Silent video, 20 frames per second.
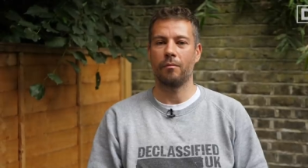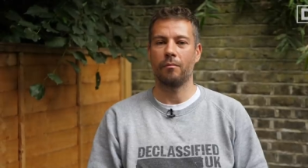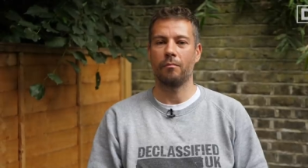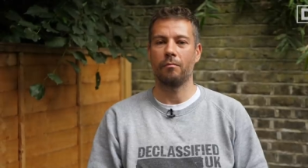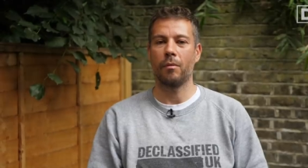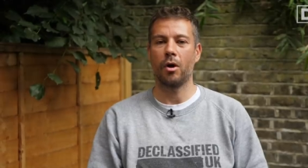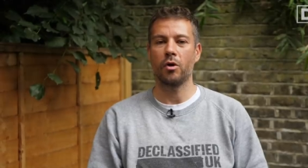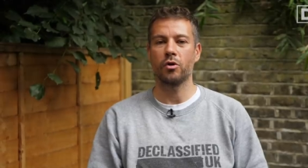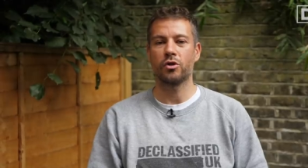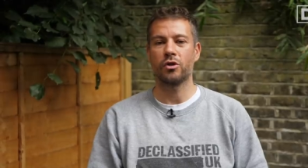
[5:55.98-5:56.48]

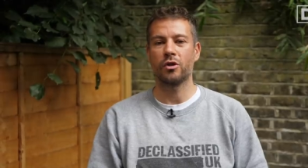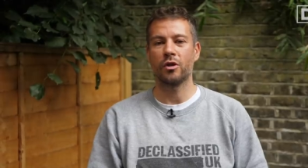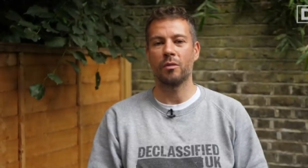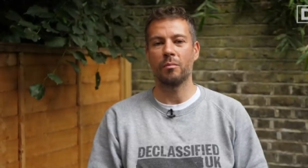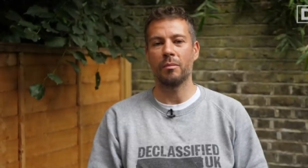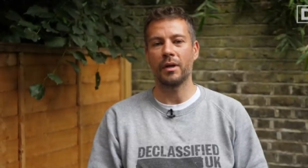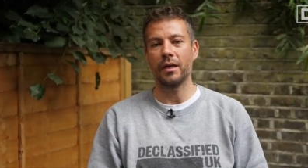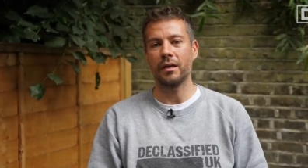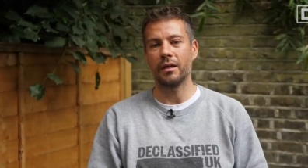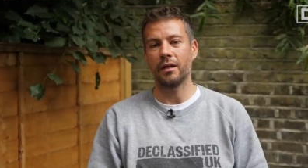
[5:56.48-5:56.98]
Most of the
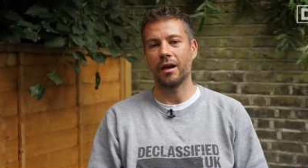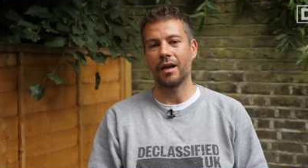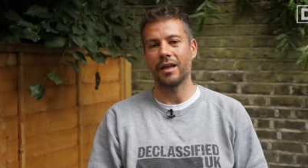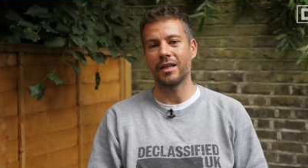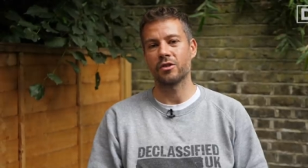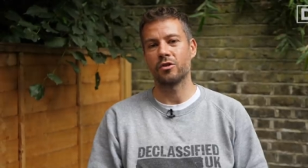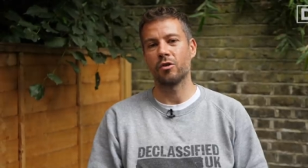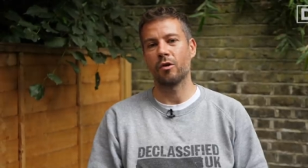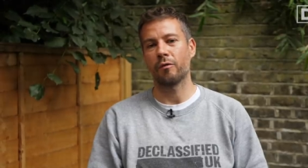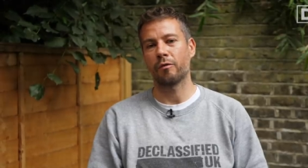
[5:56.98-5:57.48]
media
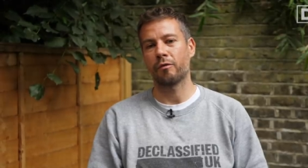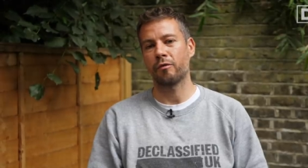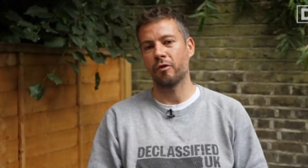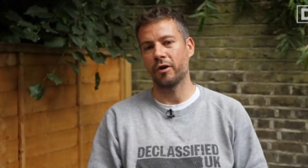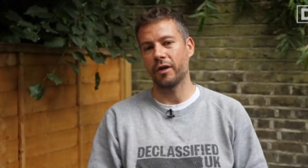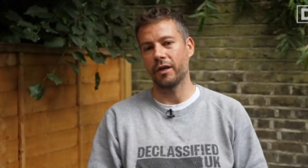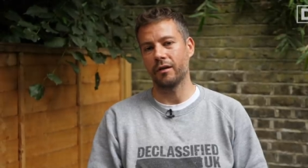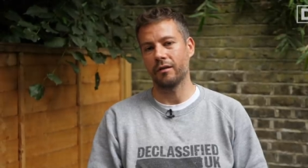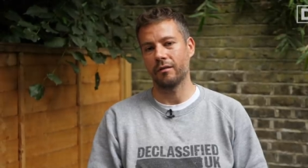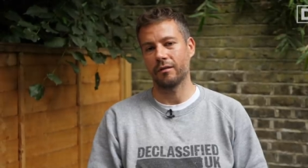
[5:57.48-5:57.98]
is not
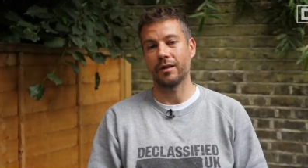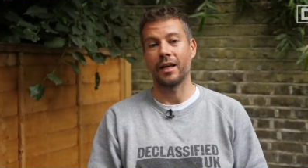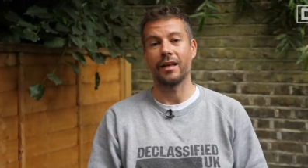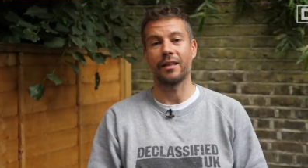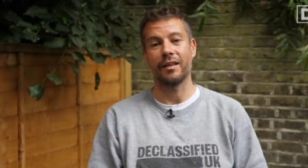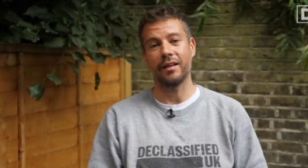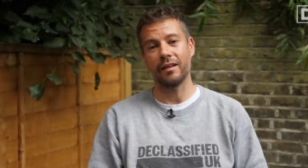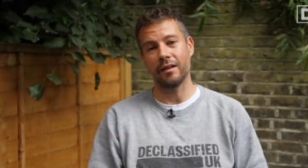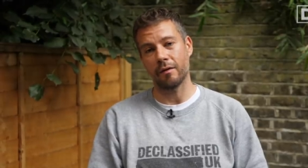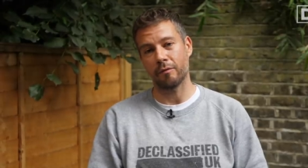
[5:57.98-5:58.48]
free. They
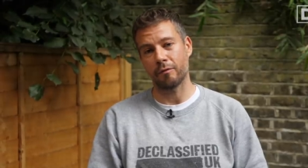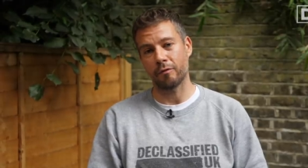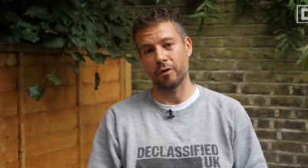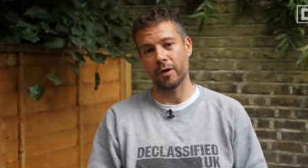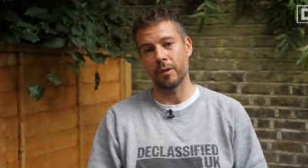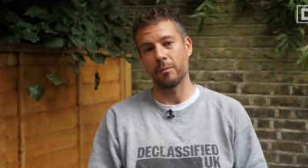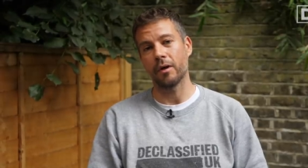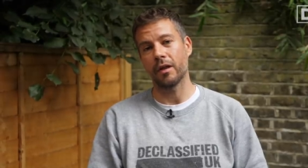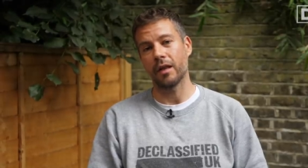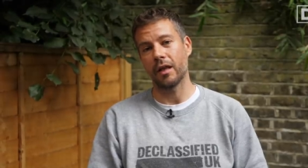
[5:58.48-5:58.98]
think they're
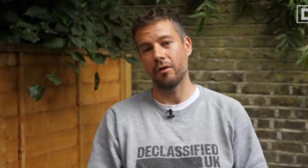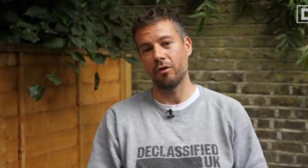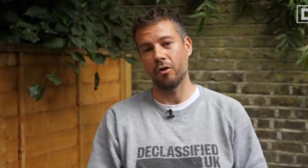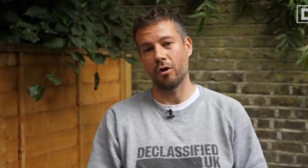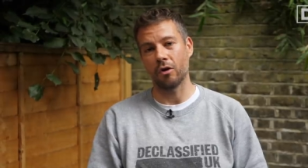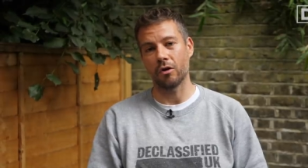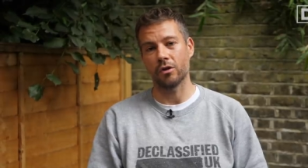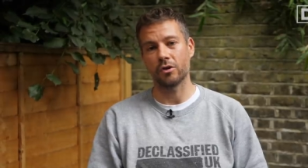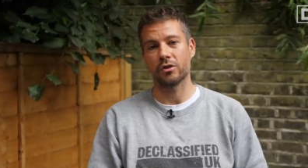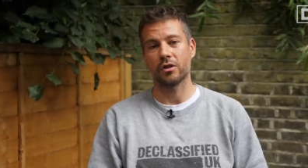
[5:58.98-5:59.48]
free, but they're
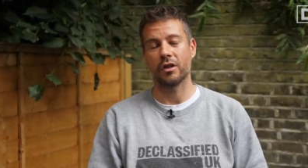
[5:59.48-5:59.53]
not.